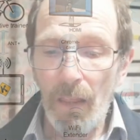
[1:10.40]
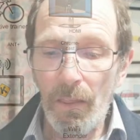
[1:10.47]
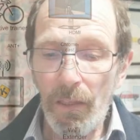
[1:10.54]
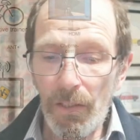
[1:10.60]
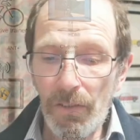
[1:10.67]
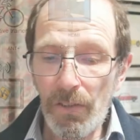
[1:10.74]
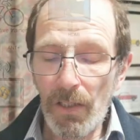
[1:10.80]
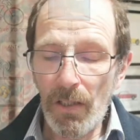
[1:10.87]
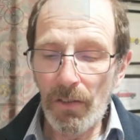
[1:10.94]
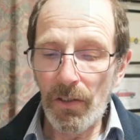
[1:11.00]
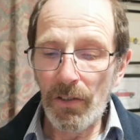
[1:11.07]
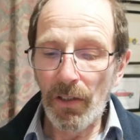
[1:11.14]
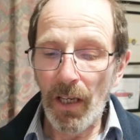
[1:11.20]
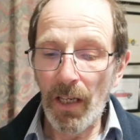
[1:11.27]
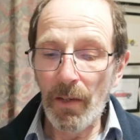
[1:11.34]
This is
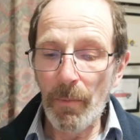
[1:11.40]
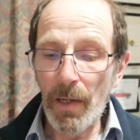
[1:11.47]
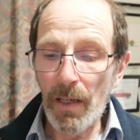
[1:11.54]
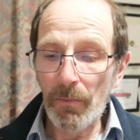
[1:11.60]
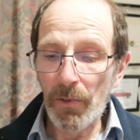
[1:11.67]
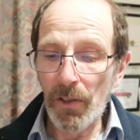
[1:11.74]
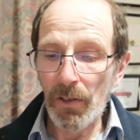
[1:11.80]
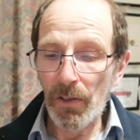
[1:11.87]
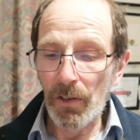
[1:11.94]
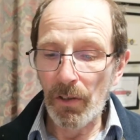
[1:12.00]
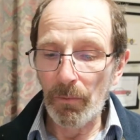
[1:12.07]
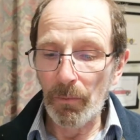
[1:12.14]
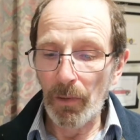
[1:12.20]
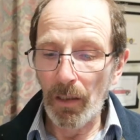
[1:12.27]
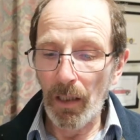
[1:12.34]
the Kinomap
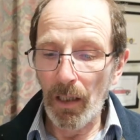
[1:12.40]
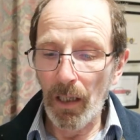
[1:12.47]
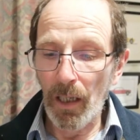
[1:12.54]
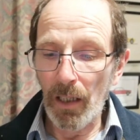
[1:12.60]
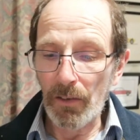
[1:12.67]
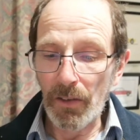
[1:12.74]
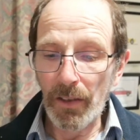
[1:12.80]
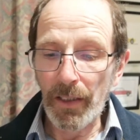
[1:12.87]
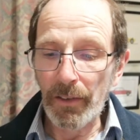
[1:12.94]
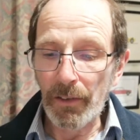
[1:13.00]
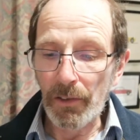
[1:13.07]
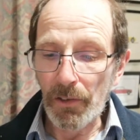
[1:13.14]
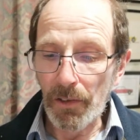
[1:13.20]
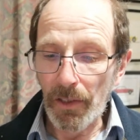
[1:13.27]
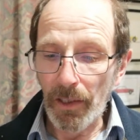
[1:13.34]
system as I
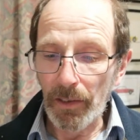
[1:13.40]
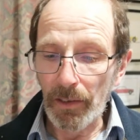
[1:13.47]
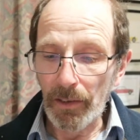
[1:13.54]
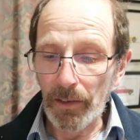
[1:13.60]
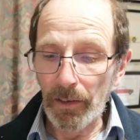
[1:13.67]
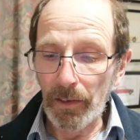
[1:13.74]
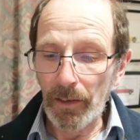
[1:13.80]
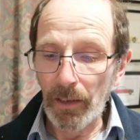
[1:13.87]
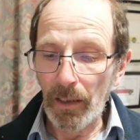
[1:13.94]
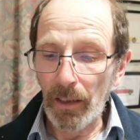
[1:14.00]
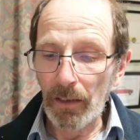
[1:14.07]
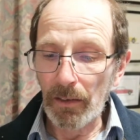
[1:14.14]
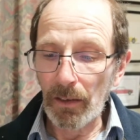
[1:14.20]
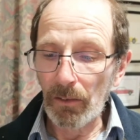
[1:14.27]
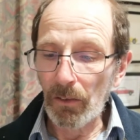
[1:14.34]
understand it,
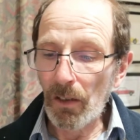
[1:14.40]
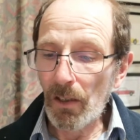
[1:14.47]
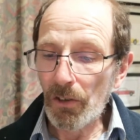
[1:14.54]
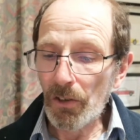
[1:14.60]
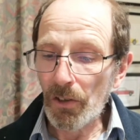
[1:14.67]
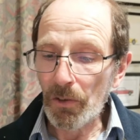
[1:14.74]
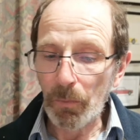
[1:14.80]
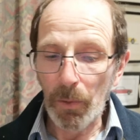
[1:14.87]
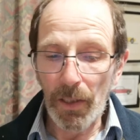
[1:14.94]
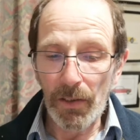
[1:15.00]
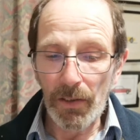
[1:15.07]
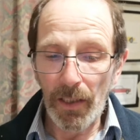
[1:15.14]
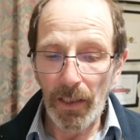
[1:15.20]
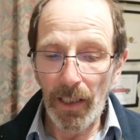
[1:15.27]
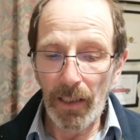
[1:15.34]
and a large display is
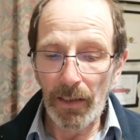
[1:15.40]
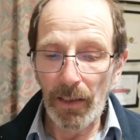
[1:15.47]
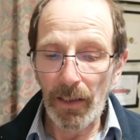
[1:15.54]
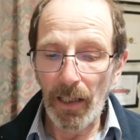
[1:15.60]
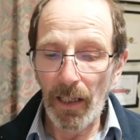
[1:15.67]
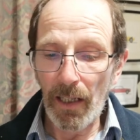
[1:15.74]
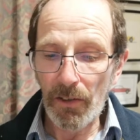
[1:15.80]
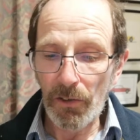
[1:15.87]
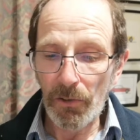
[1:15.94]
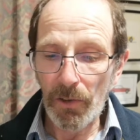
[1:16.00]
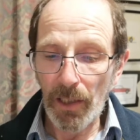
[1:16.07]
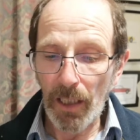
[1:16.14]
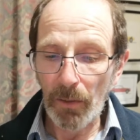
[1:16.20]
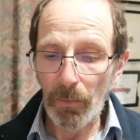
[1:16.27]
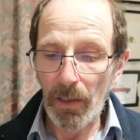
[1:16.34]
connected as
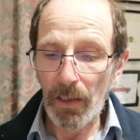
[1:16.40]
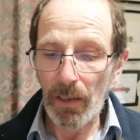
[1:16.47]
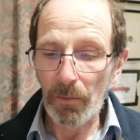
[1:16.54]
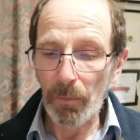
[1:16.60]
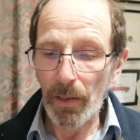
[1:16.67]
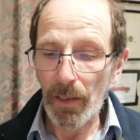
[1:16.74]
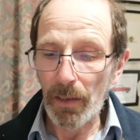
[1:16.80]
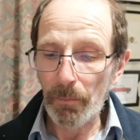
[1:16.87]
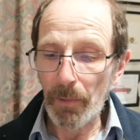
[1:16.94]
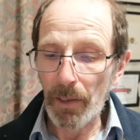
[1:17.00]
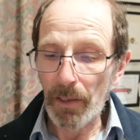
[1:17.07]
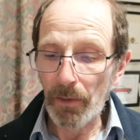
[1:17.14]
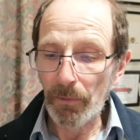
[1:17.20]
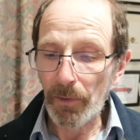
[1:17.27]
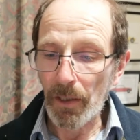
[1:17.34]
recommended by the
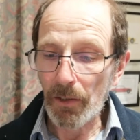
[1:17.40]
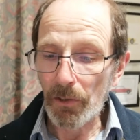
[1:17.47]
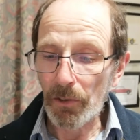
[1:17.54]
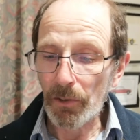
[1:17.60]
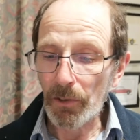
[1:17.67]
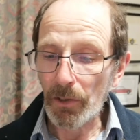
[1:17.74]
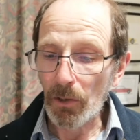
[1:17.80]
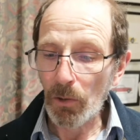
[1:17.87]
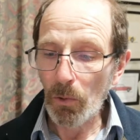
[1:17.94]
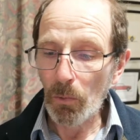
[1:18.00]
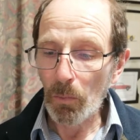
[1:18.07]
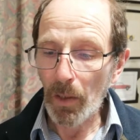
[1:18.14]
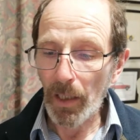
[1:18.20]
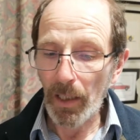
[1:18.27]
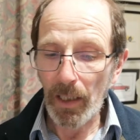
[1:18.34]
manufacturer
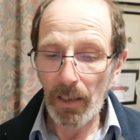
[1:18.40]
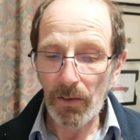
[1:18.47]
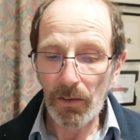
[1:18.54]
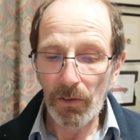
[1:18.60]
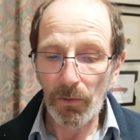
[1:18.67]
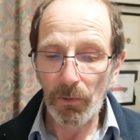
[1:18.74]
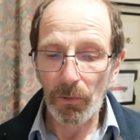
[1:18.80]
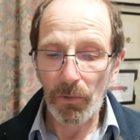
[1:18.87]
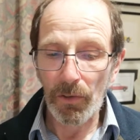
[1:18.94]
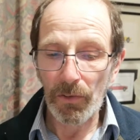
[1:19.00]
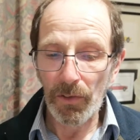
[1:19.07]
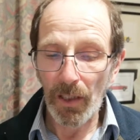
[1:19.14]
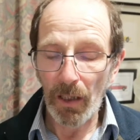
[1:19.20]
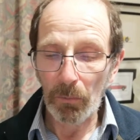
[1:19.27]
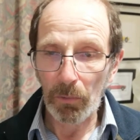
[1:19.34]
Chromecast to the
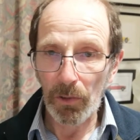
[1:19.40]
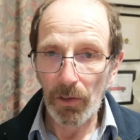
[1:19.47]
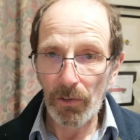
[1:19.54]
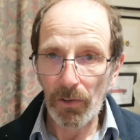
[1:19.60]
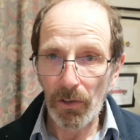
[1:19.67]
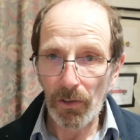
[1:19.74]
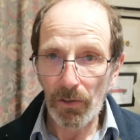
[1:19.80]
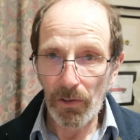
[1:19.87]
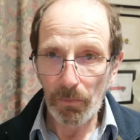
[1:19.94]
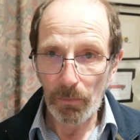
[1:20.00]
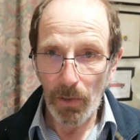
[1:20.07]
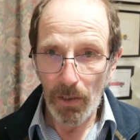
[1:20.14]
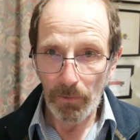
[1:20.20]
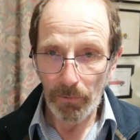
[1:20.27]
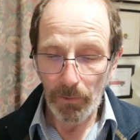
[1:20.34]
tablet
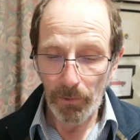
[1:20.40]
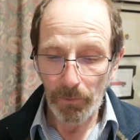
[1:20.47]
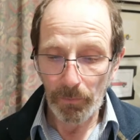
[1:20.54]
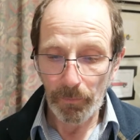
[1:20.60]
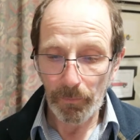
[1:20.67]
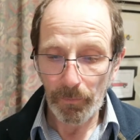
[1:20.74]
smartphone.